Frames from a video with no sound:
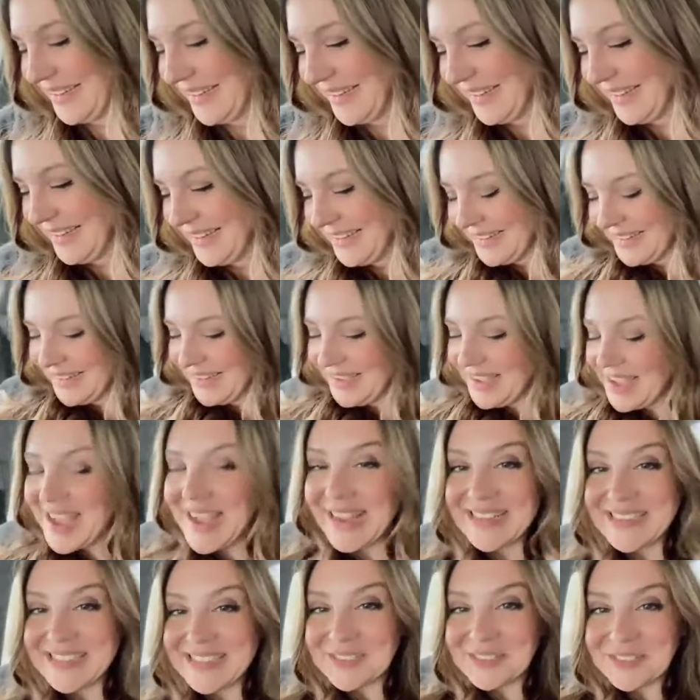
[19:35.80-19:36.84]
Don't know.
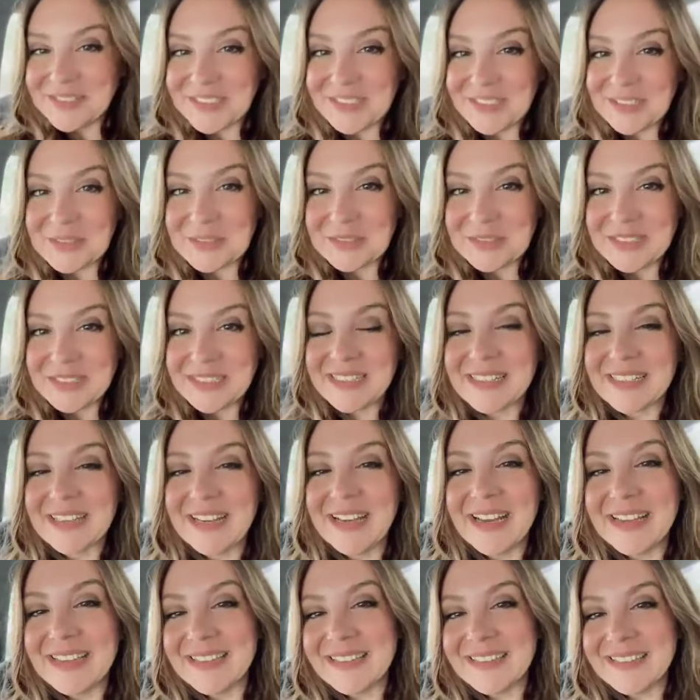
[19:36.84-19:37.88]

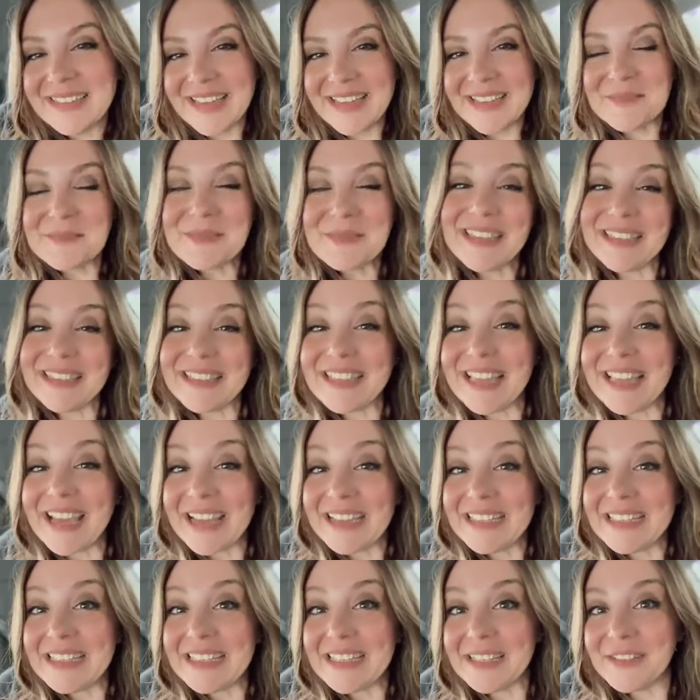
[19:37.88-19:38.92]
The idea of that
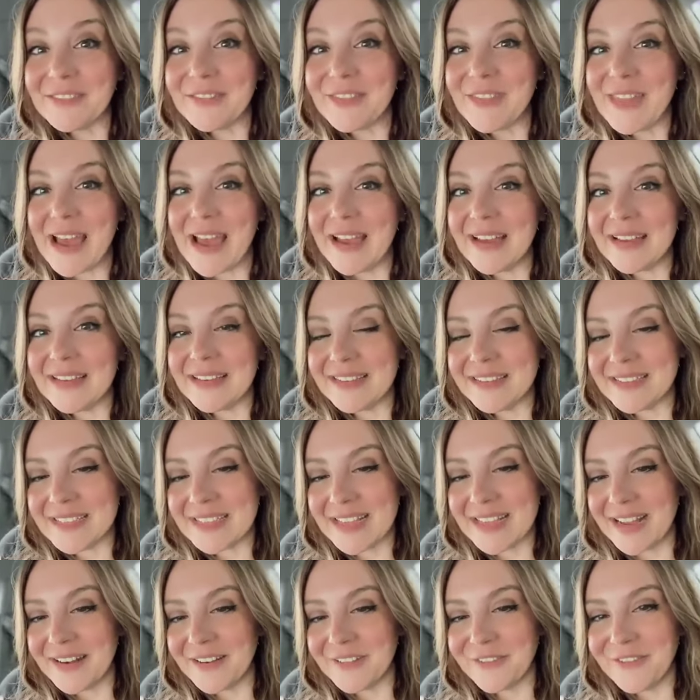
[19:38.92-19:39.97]
is kind of fun,
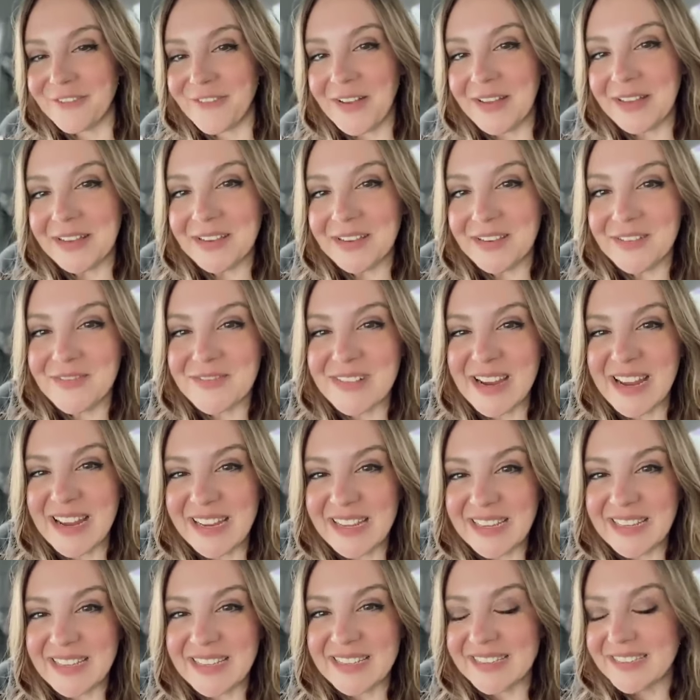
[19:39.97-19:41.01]
right? It's kind of
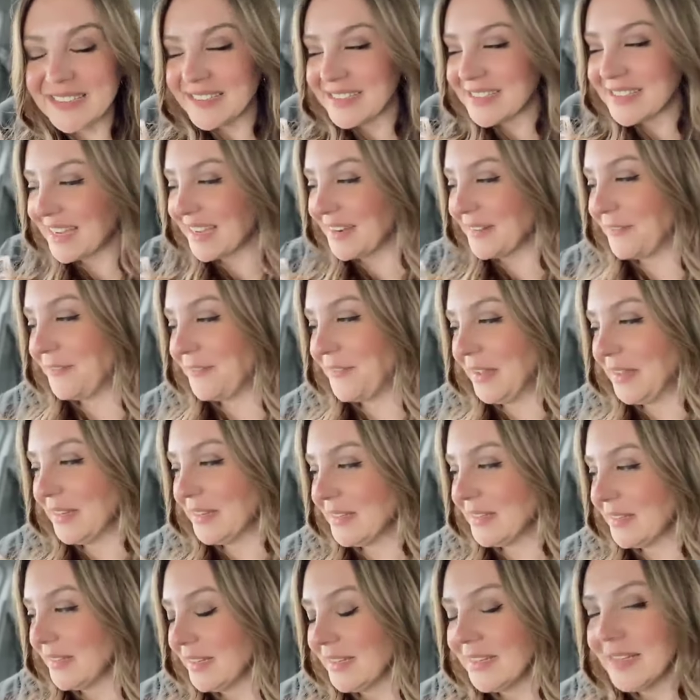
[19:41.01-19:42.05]
fun. What do you
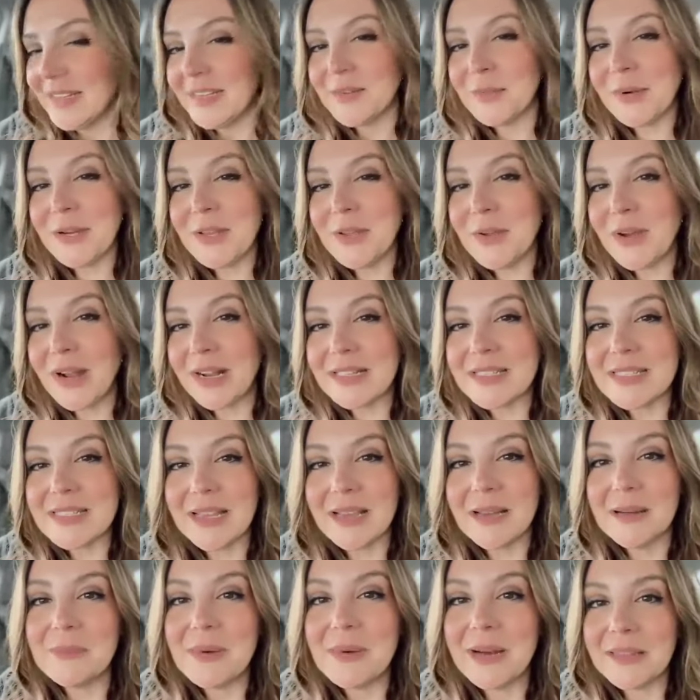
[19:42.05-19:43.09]
guys think about the Zilla
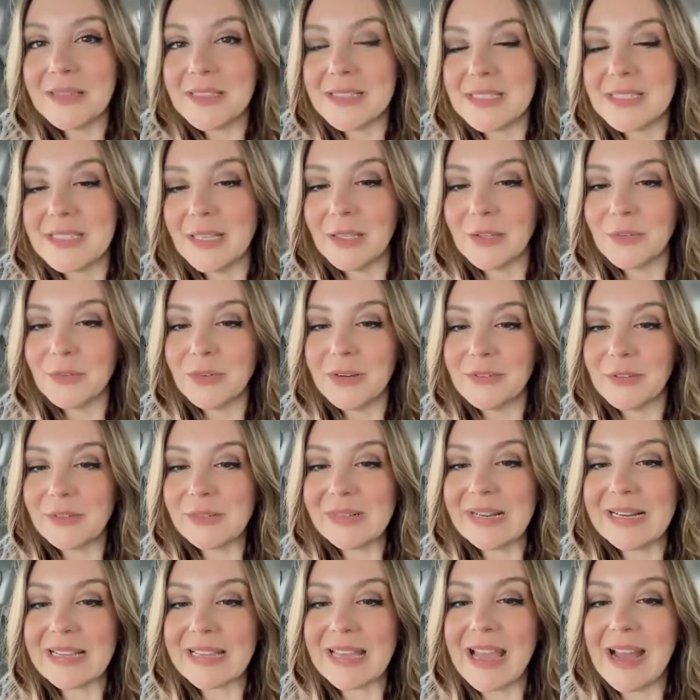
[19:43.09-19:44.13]
River Red account? Do you
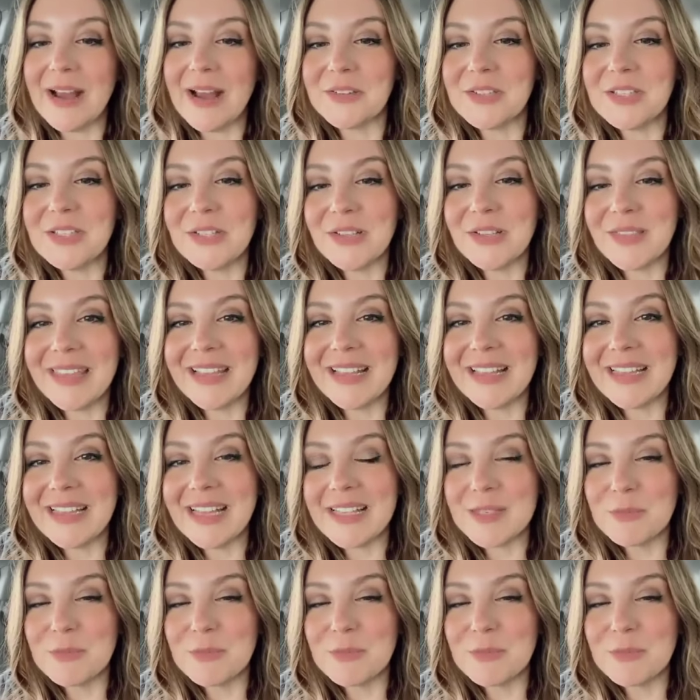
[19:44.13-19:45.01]
think that's Britney?